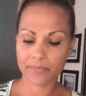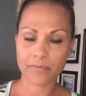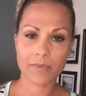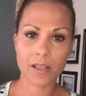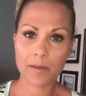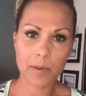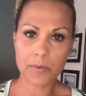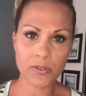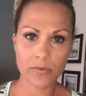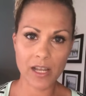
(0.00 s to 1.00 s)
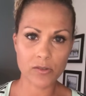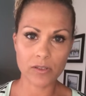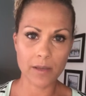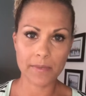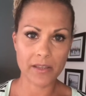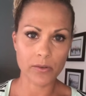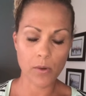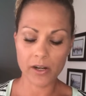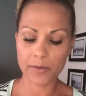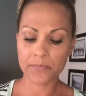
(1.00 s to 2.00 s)
a lot of people do natural lemon in their
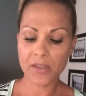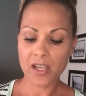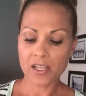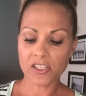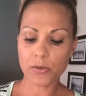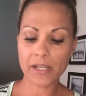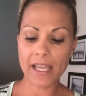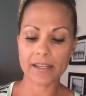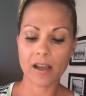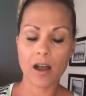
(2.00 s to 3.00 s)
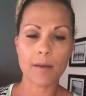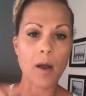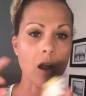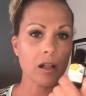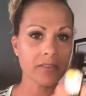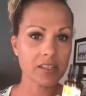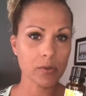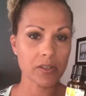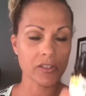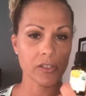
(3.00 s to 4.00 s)
water. So again, all of these
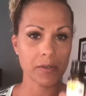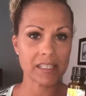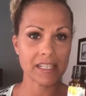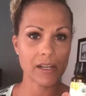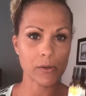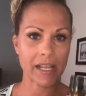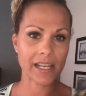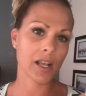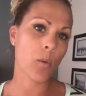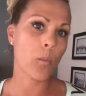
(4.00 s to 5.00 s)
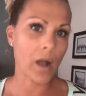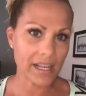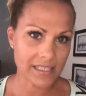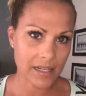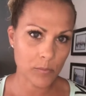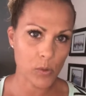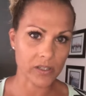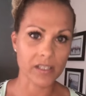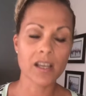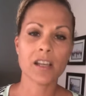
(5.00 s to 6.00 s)
oils are USDA organic. Why is that
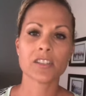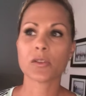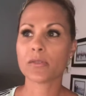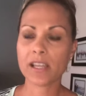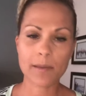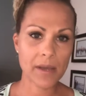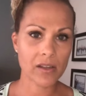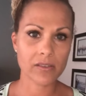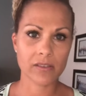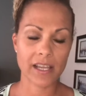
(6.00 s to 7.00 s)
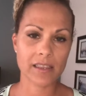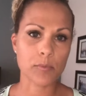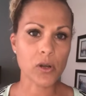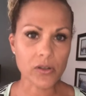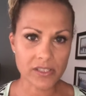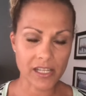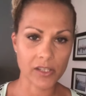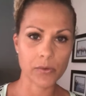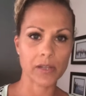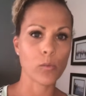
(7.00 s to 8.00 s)
important? So think about like the produce that
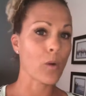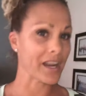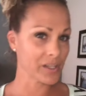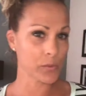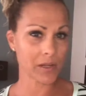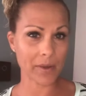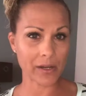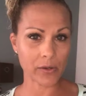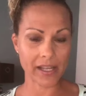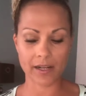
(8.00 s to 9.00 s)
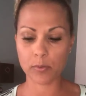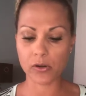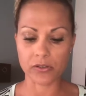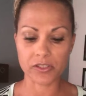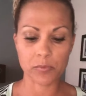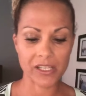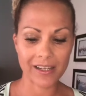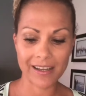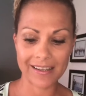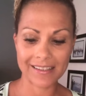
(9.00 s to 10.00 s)
you eat. Why do you want to buy organic produce?
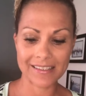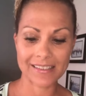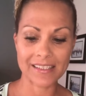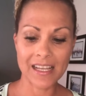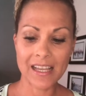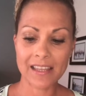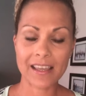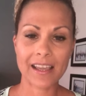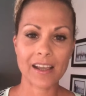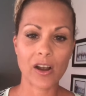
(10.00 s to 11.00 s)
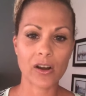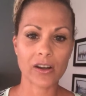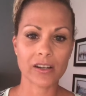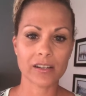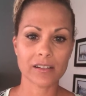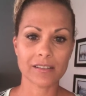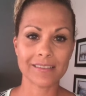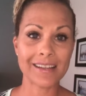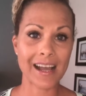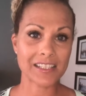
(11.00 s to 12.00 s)
Because they are
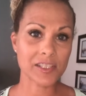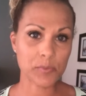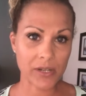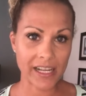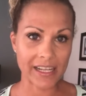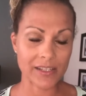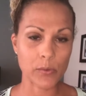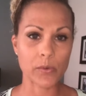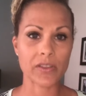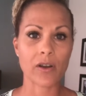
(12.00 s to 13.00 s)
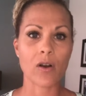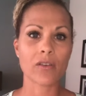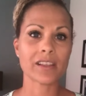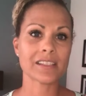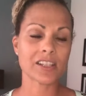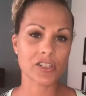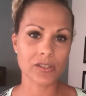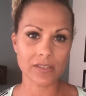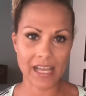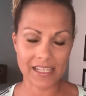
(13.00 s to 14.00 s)
not sprayed with all the
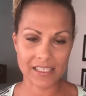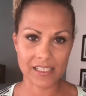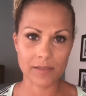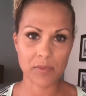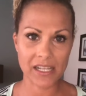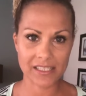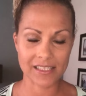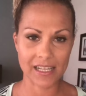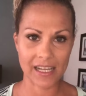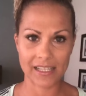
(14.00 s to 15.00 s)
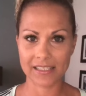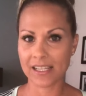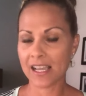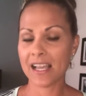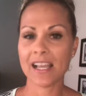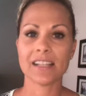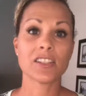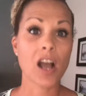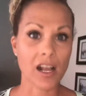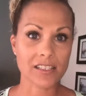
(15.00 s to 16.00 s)
additional nasty pesticides and
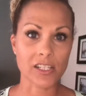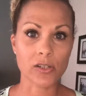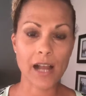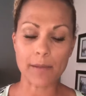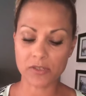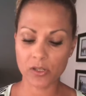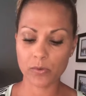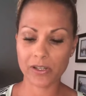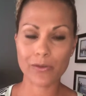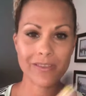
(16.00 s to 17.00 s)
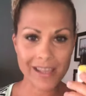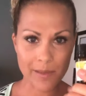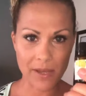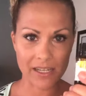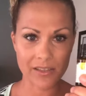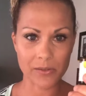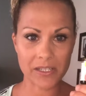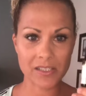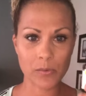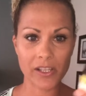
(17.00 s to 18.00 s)
toxic crap. So when you think about it, the
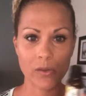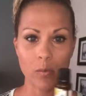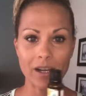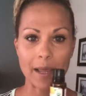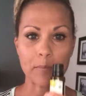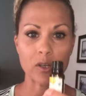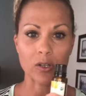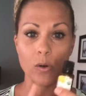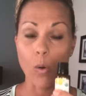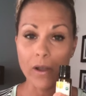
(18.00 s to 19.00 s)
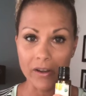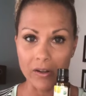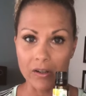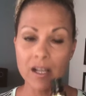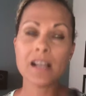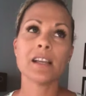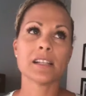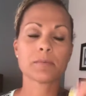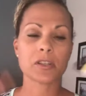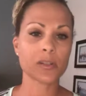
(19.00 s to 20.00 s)
reason why you want a pure oil,
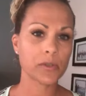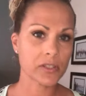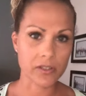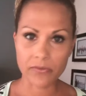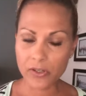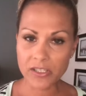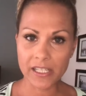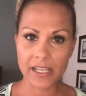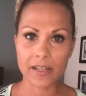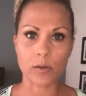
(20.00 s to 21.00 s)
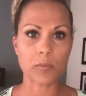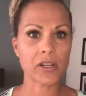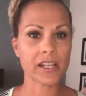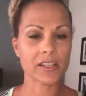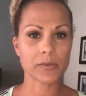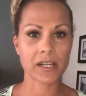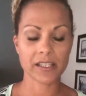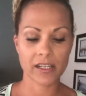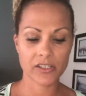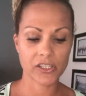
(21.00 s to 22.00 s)
especially when you're diffusing it or putting it
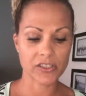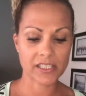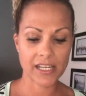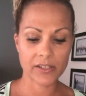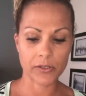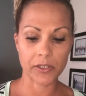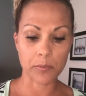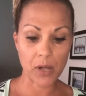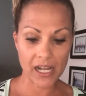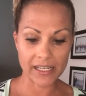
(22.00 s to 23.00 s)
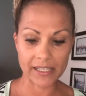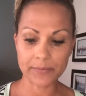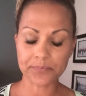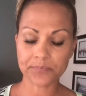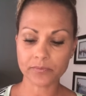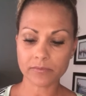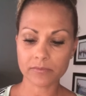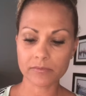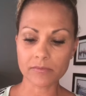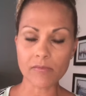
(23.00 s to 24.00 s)
directly onto your skin or your body,
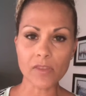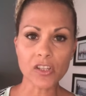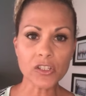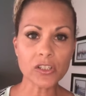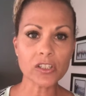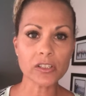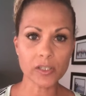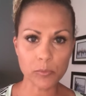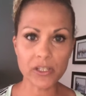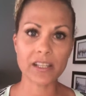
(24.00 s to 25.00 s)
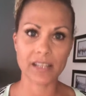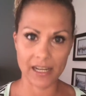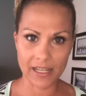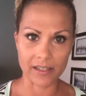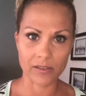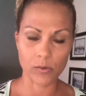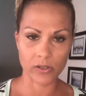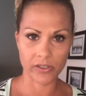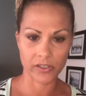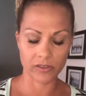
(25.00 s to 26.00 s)
you're breathing that in,
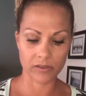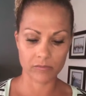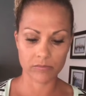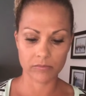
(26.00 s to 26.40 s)
or